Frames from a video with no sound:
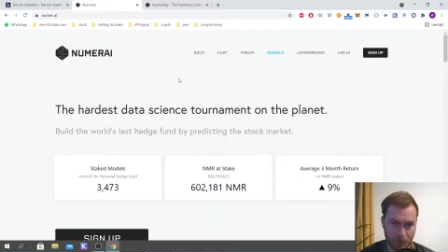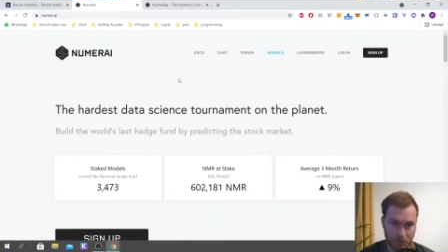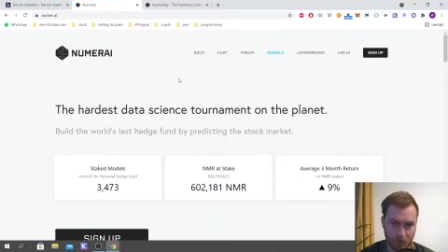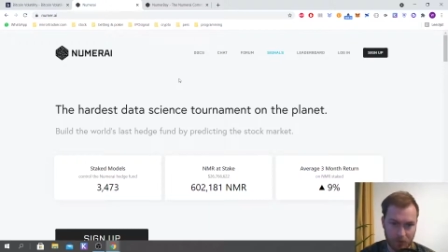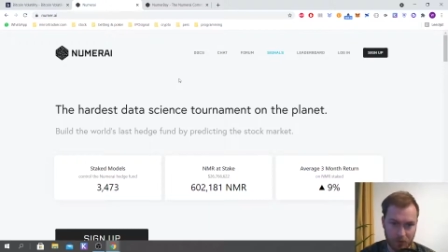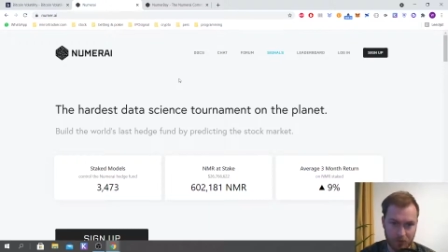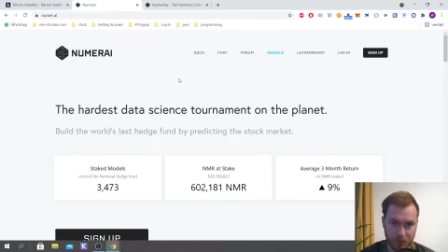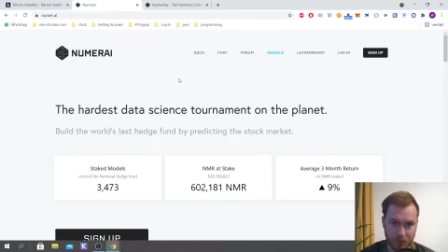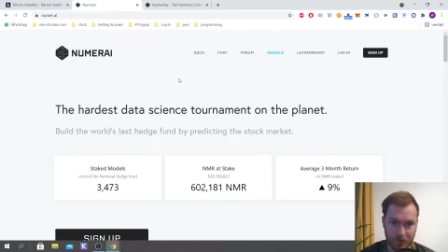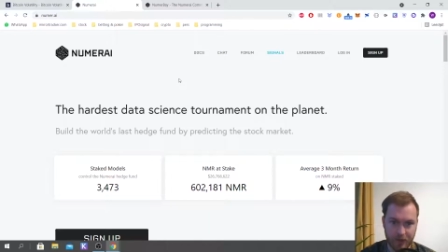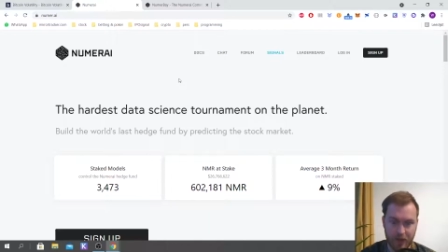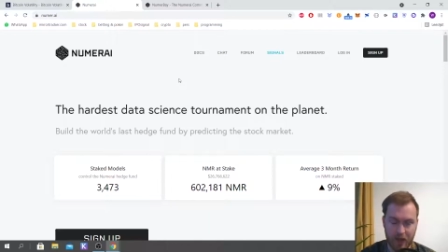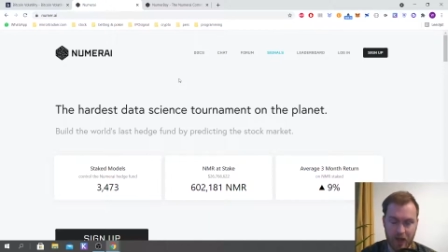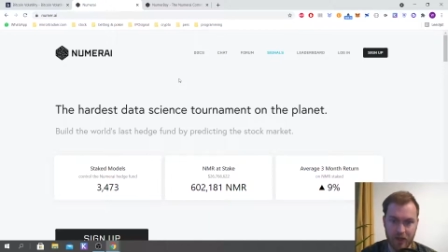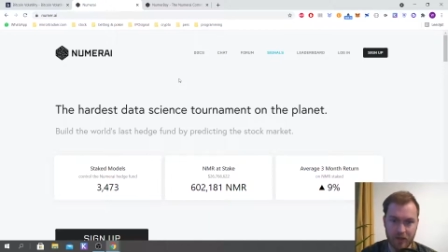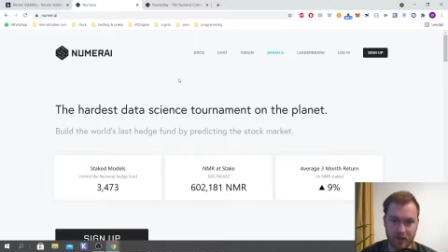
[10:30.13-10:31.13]
you and
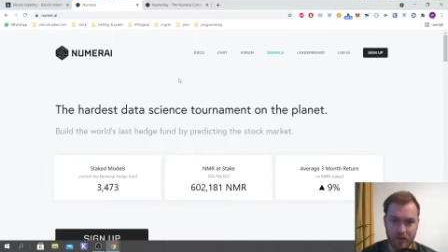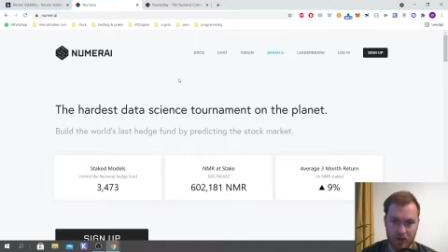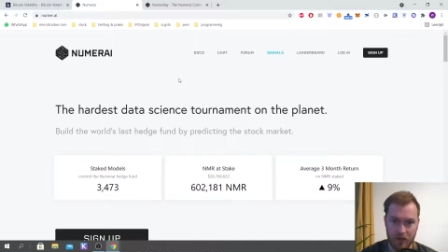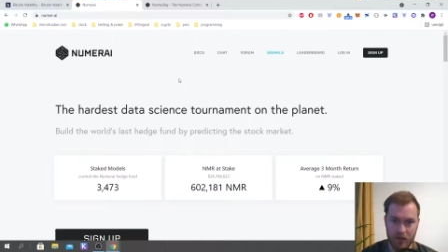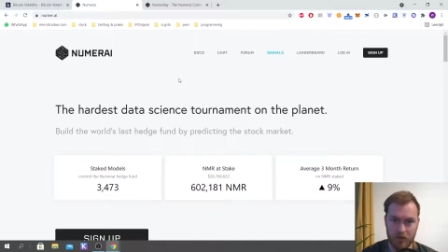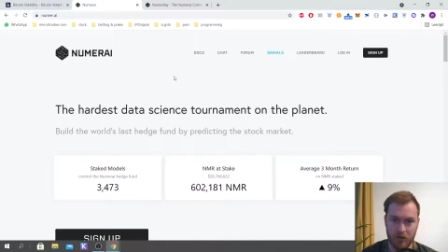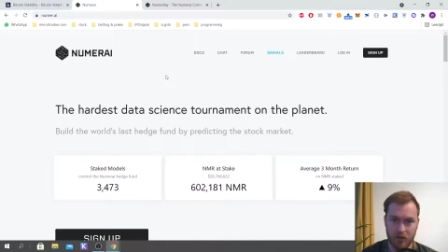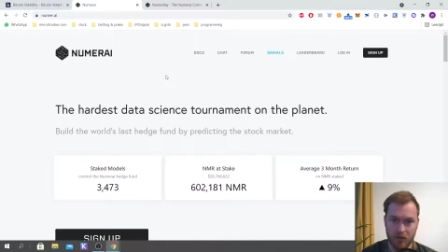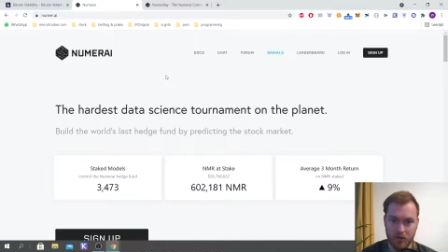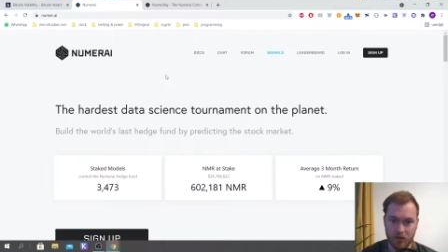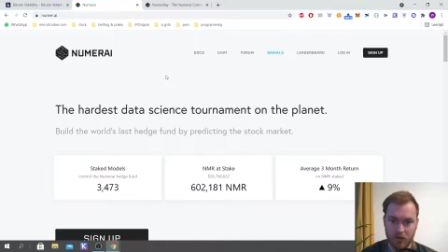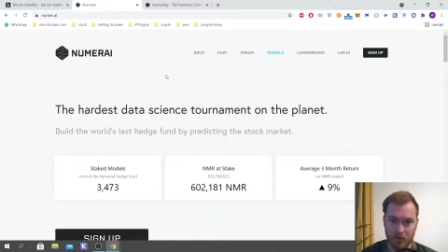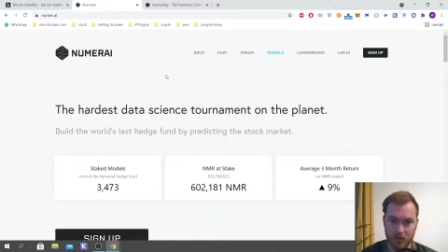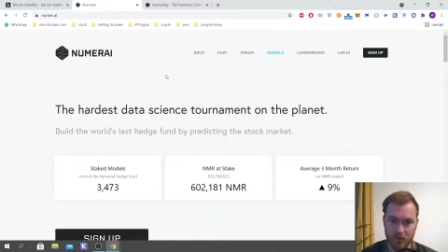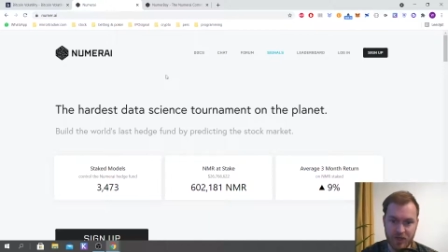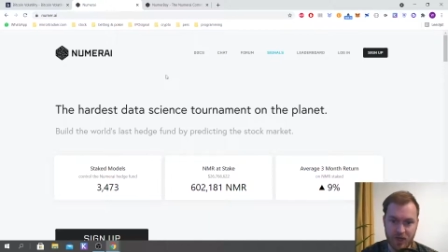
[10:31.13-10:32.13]
I can
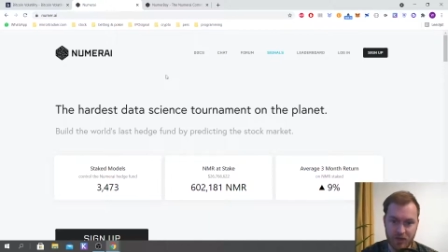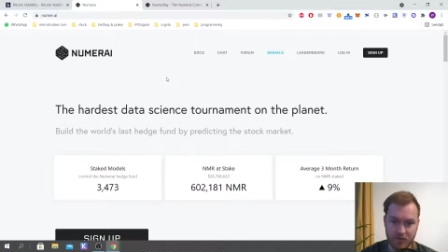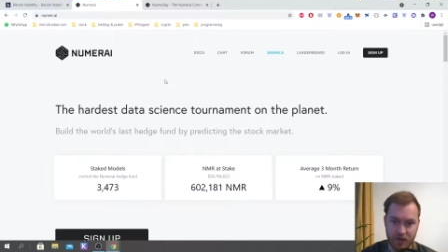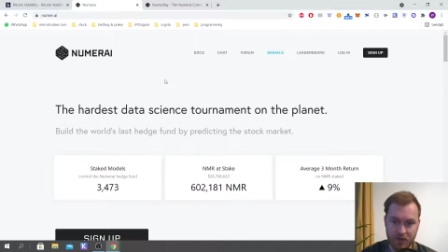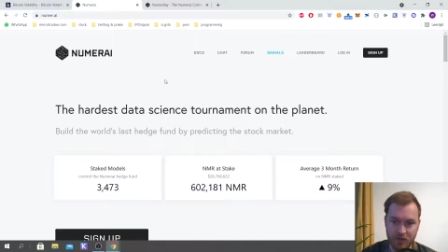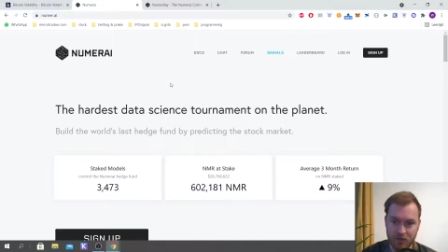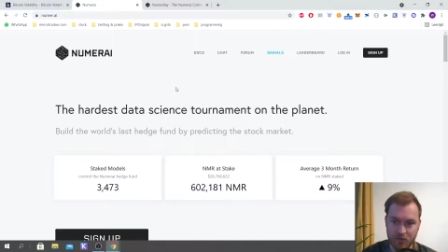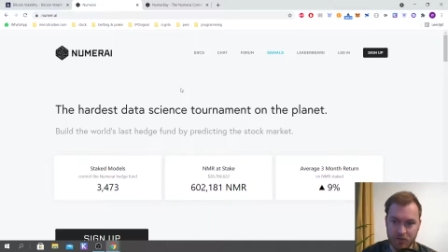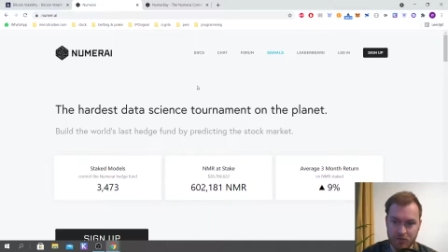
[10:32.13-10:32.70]
generate.